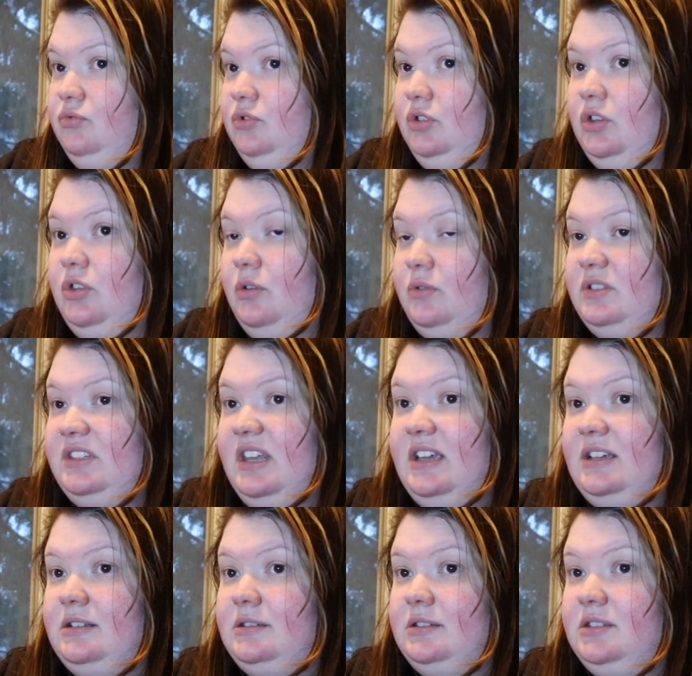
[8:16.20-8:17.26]
to those
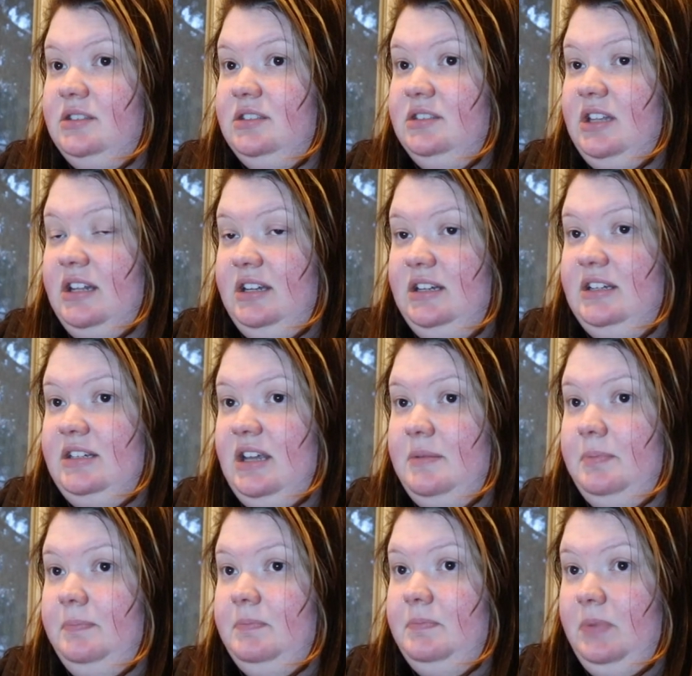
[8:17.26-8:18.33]
things that need to take
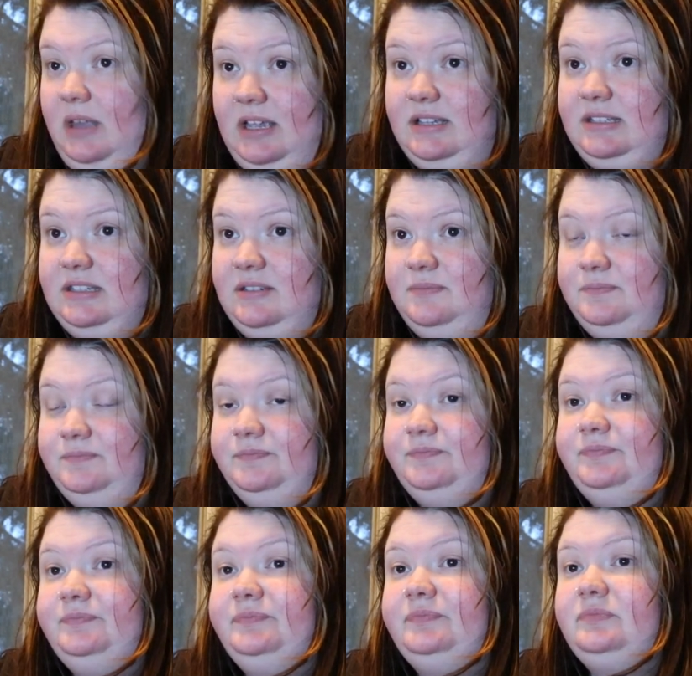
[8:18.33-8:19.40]
place.
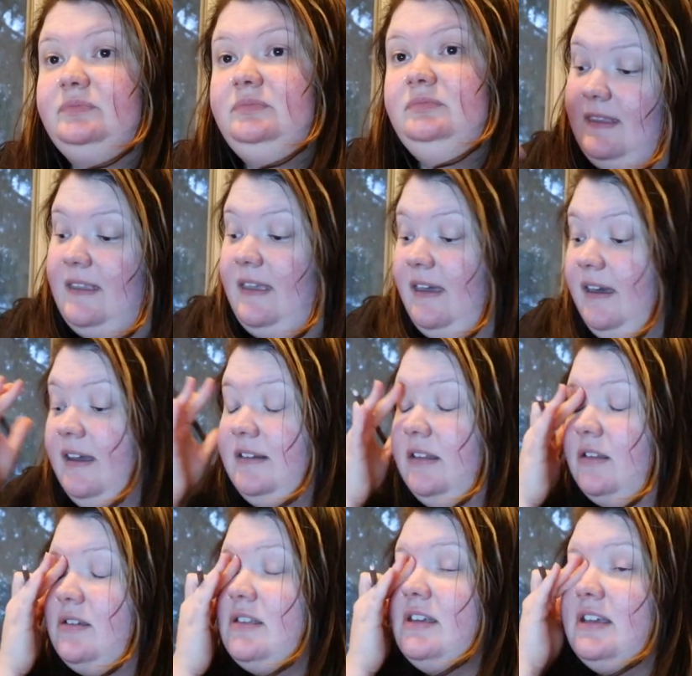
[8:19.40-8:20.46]

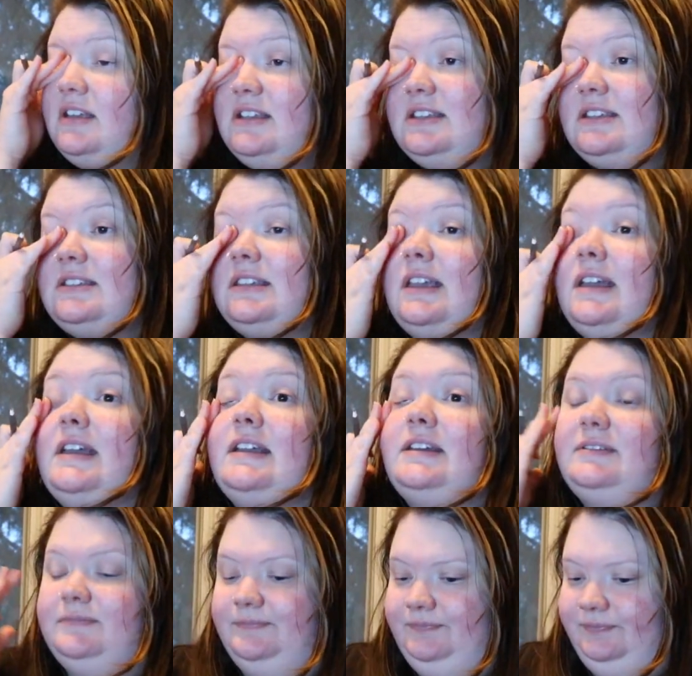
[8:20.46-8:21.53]
Another thing is
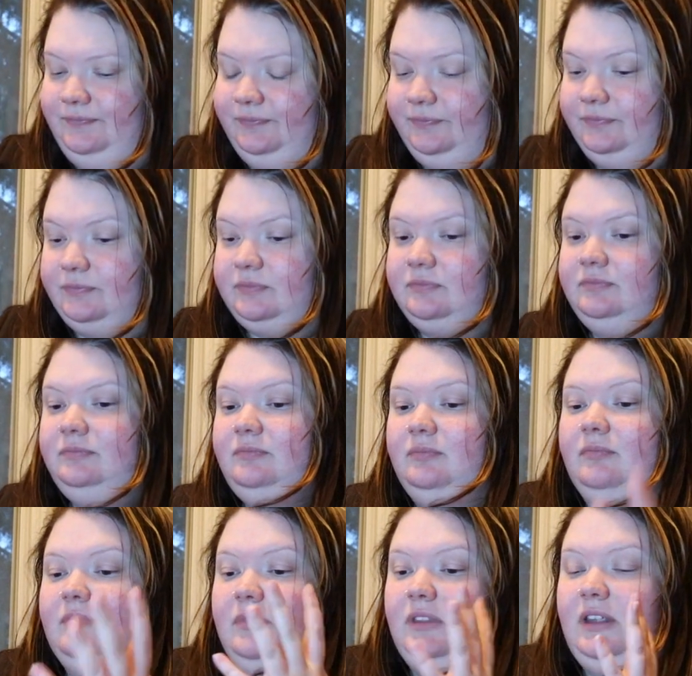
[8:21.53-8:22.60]
like
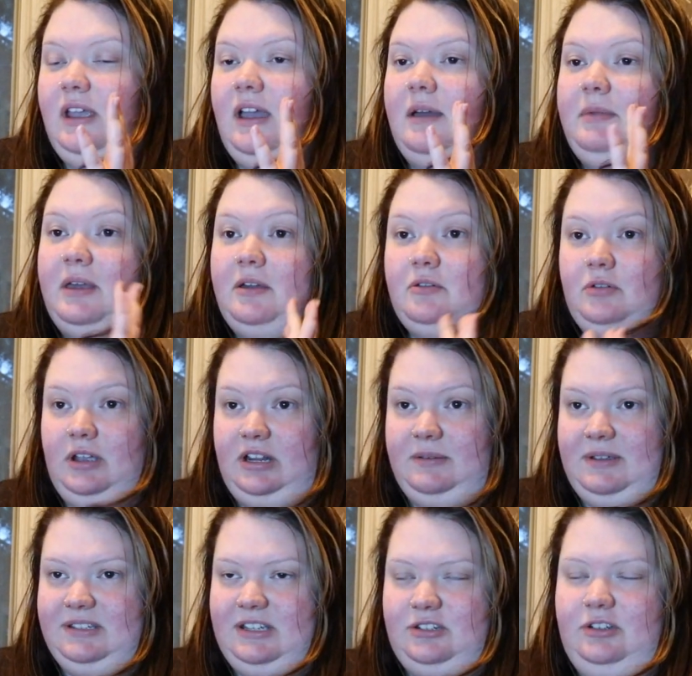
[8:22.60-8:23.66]
I'm like creating
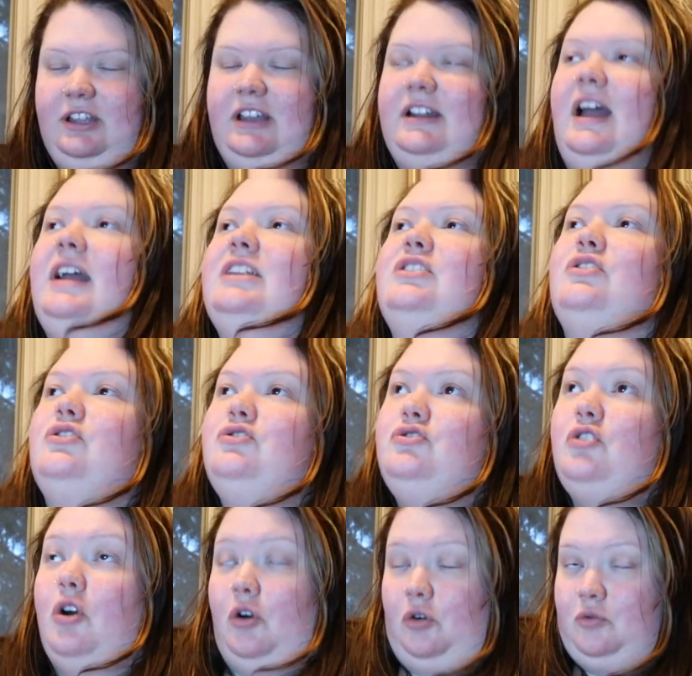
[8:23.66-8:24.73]
my schedule, like I
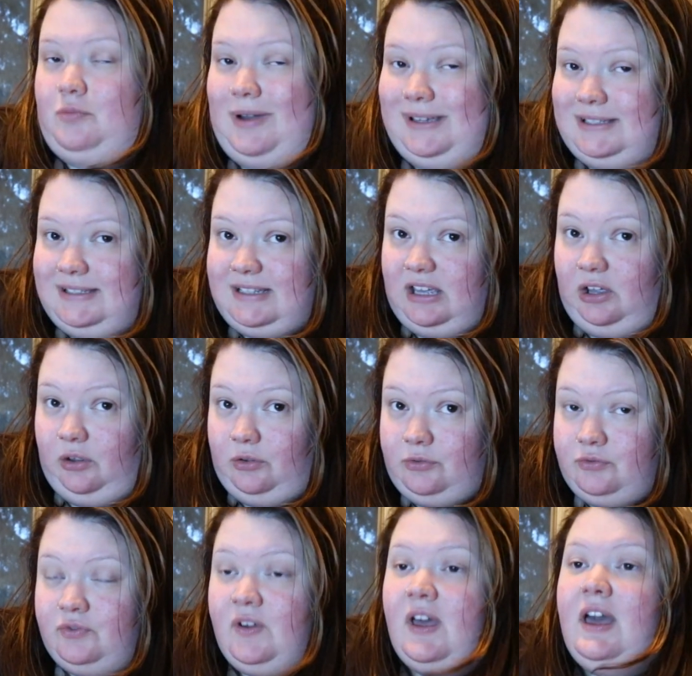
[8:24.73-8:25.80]
know
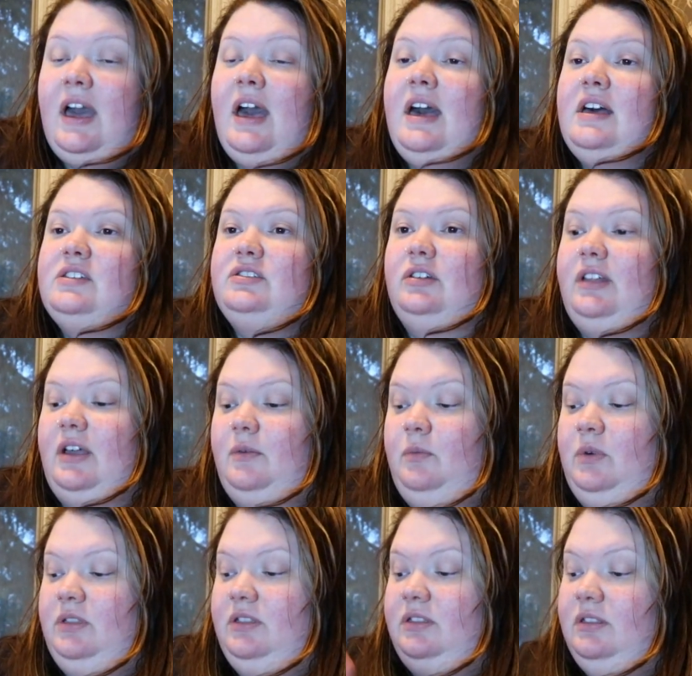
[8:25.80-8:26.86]
myself, so like
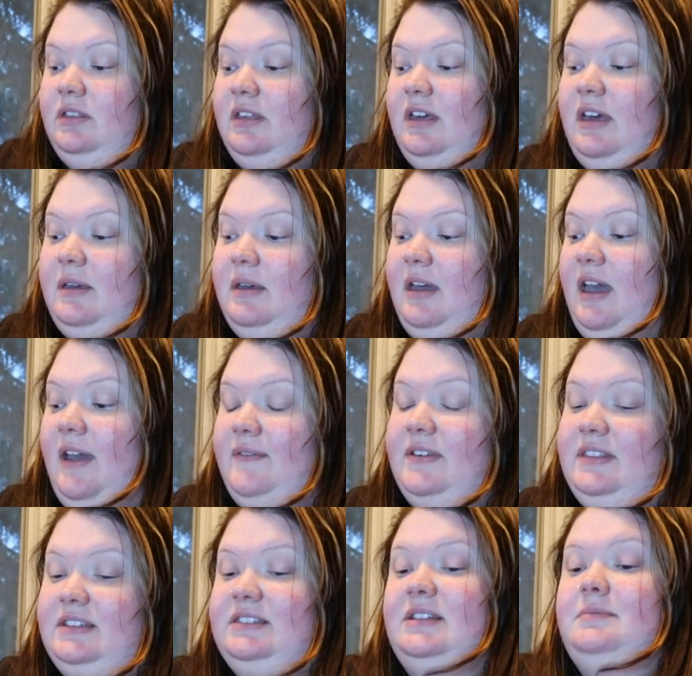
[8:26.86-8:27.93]
with having
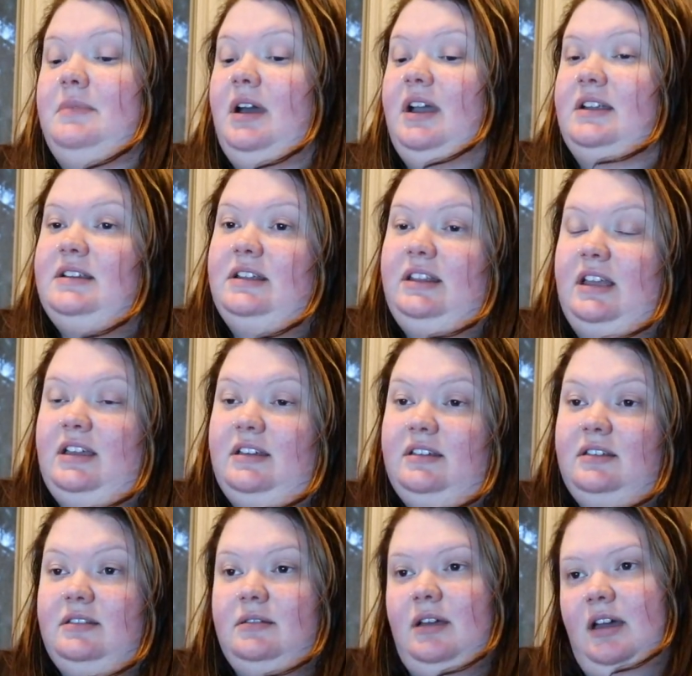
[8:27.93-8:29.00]
this in mind, and like
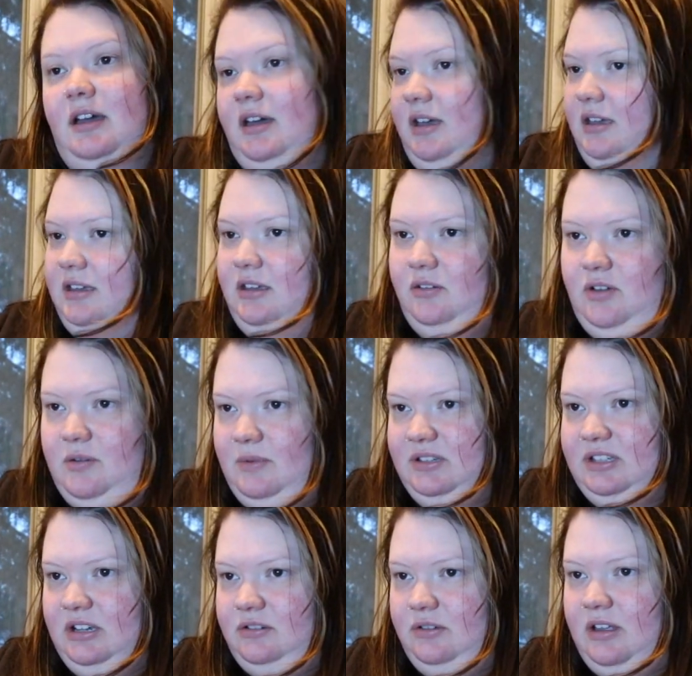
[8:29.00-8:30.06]
I can create my
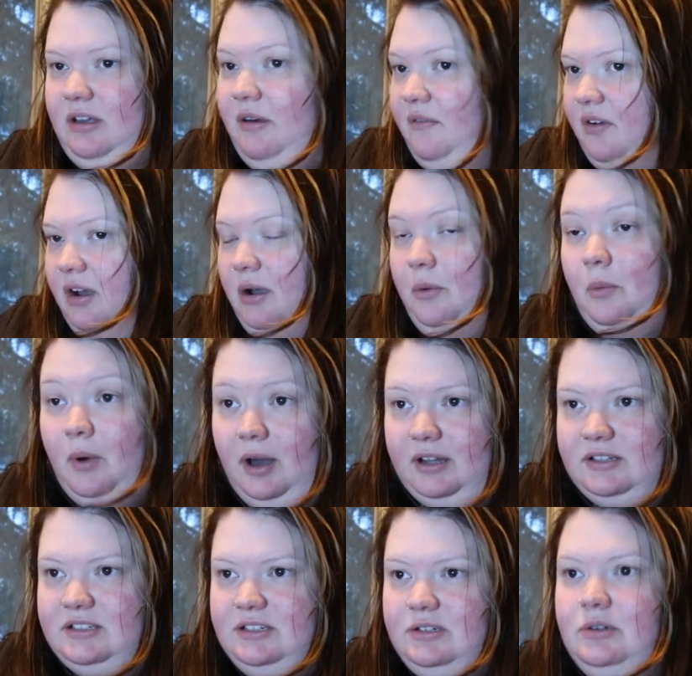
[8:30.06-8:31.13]
schedule however I
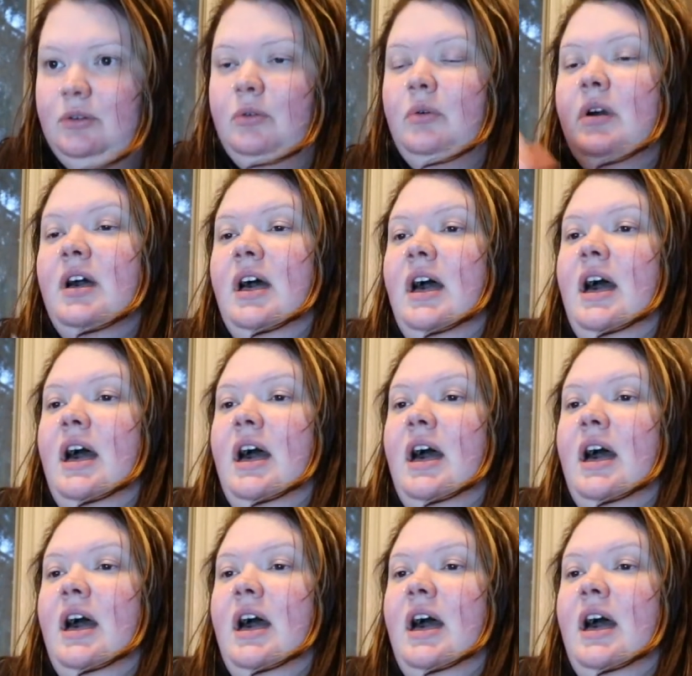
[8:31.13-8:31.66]
want to.